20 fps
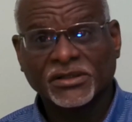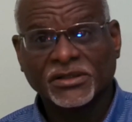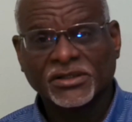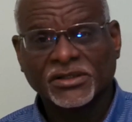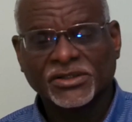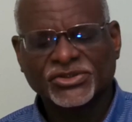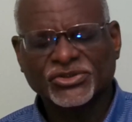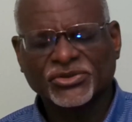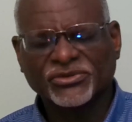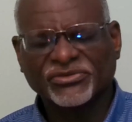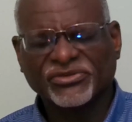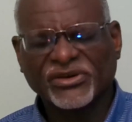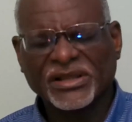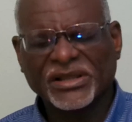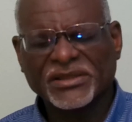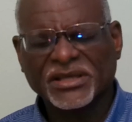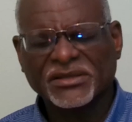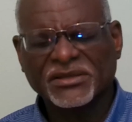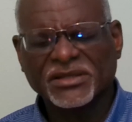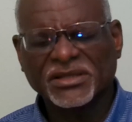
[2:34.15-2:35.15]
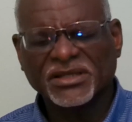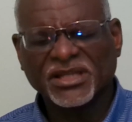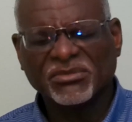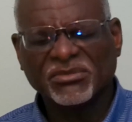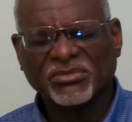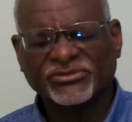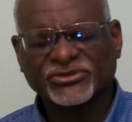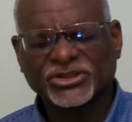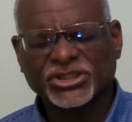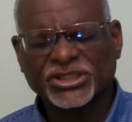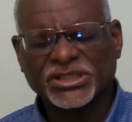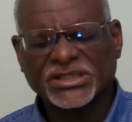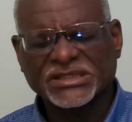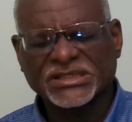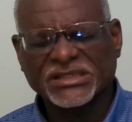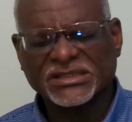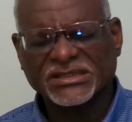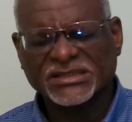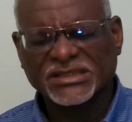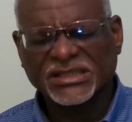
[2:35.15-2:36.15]
So Father, in the name of
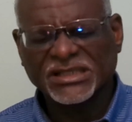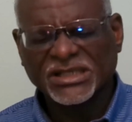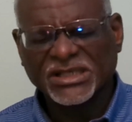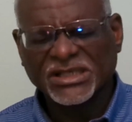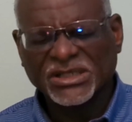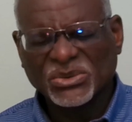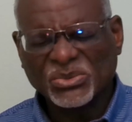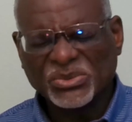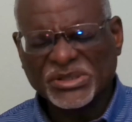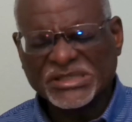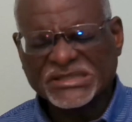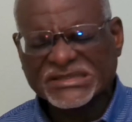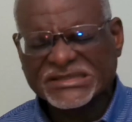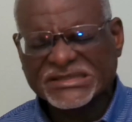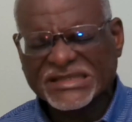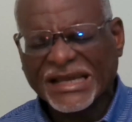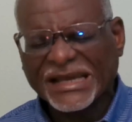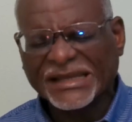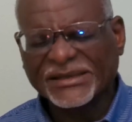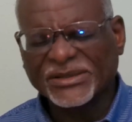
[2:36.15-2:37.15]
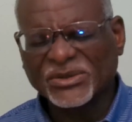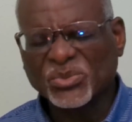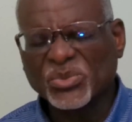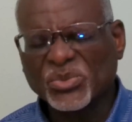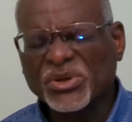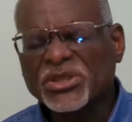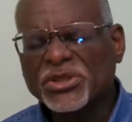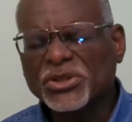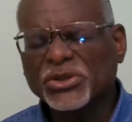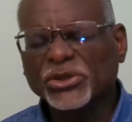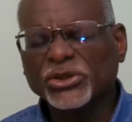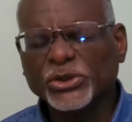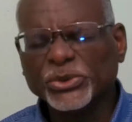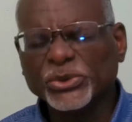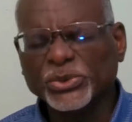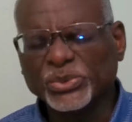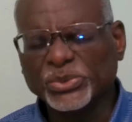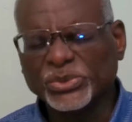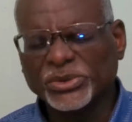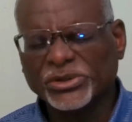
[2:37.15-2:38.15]
Jesus, we stand with
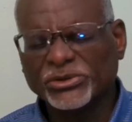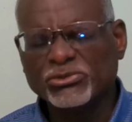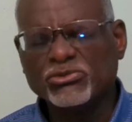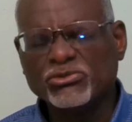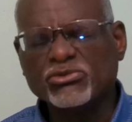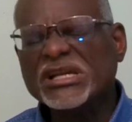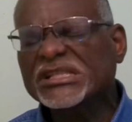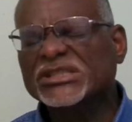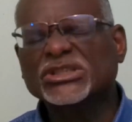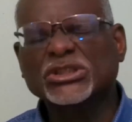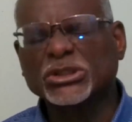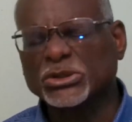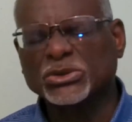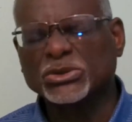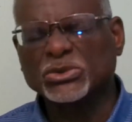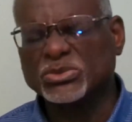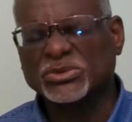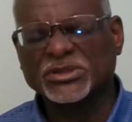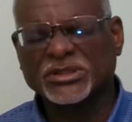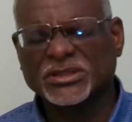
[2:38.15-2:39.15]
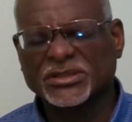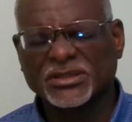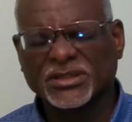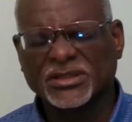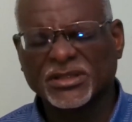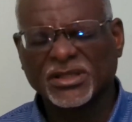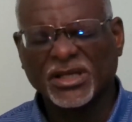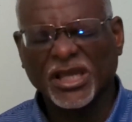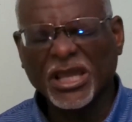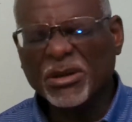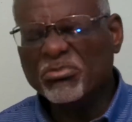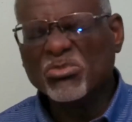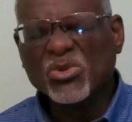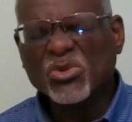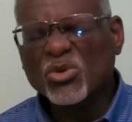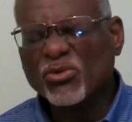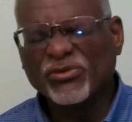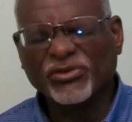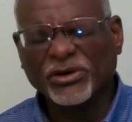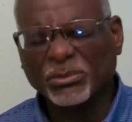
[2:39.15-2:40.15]
you resolute,
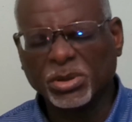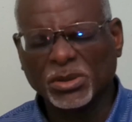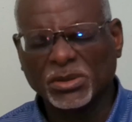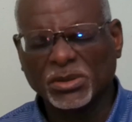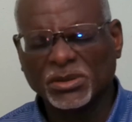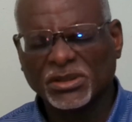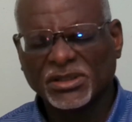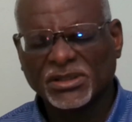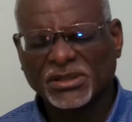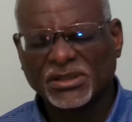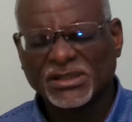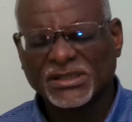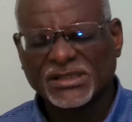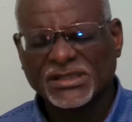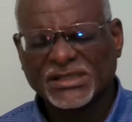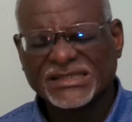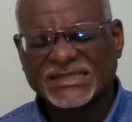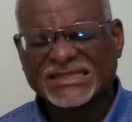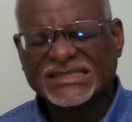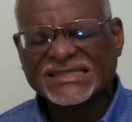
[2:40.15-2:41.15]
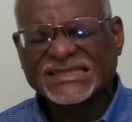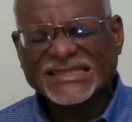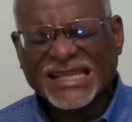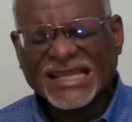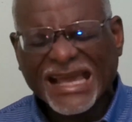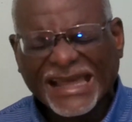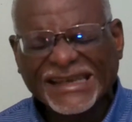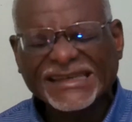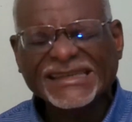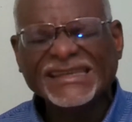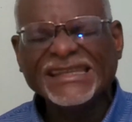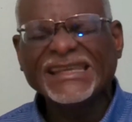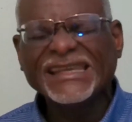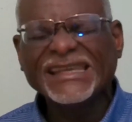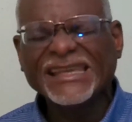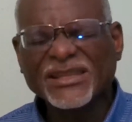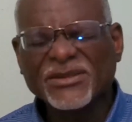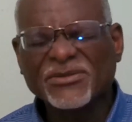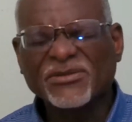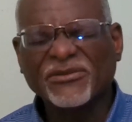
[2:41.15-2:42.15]
immovable, standing
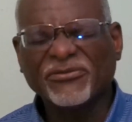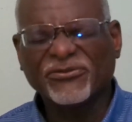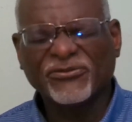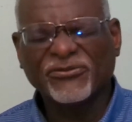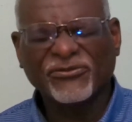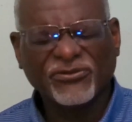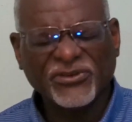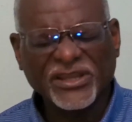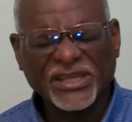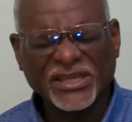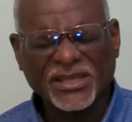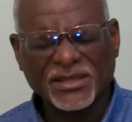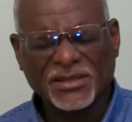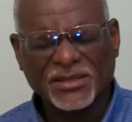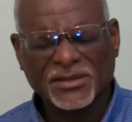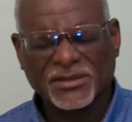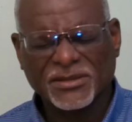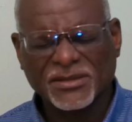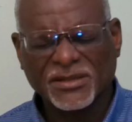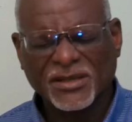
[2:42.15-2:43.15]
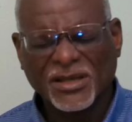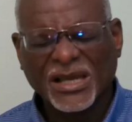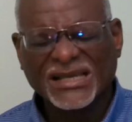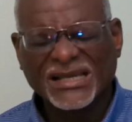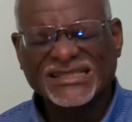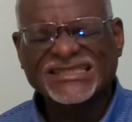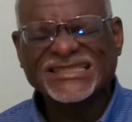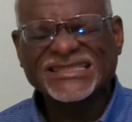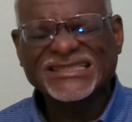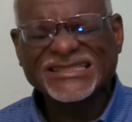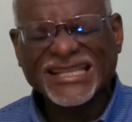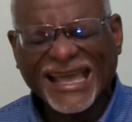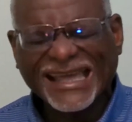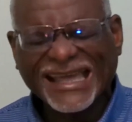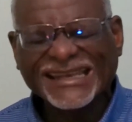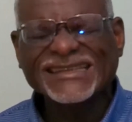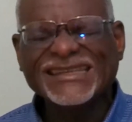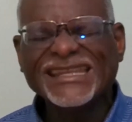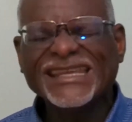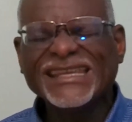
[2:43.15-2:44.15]
in the faith,
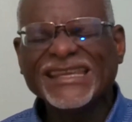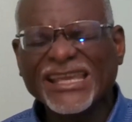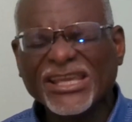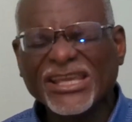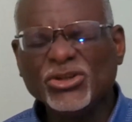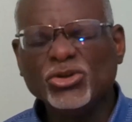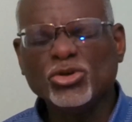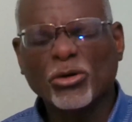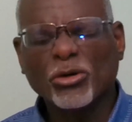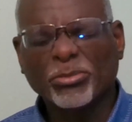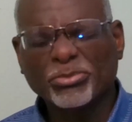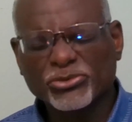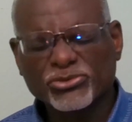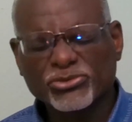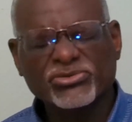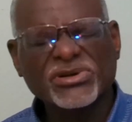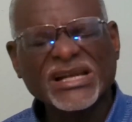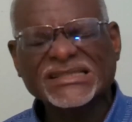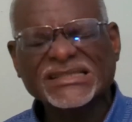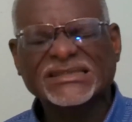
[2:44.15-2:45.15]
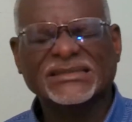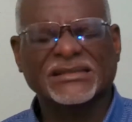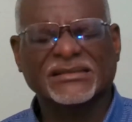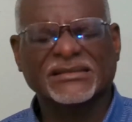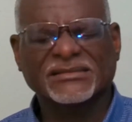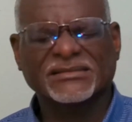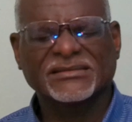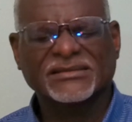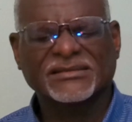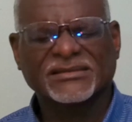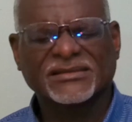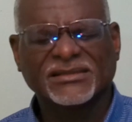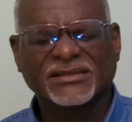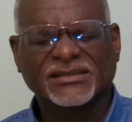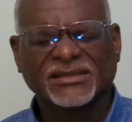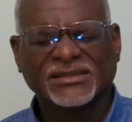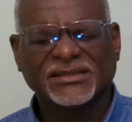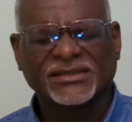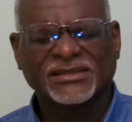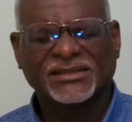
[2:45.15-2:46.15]
standing in your presence
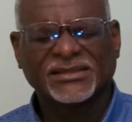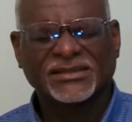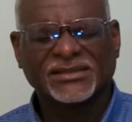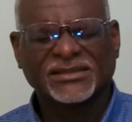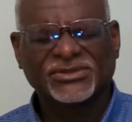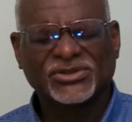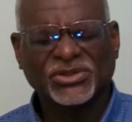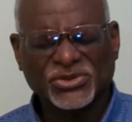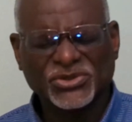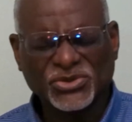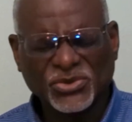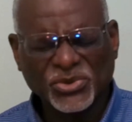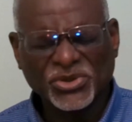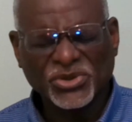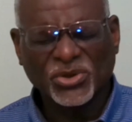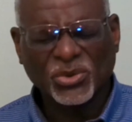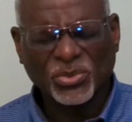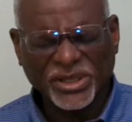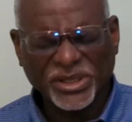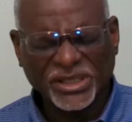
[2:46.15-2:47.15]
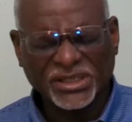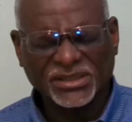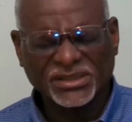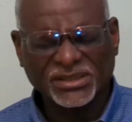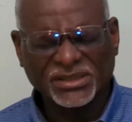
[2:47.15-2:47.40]
to do your will.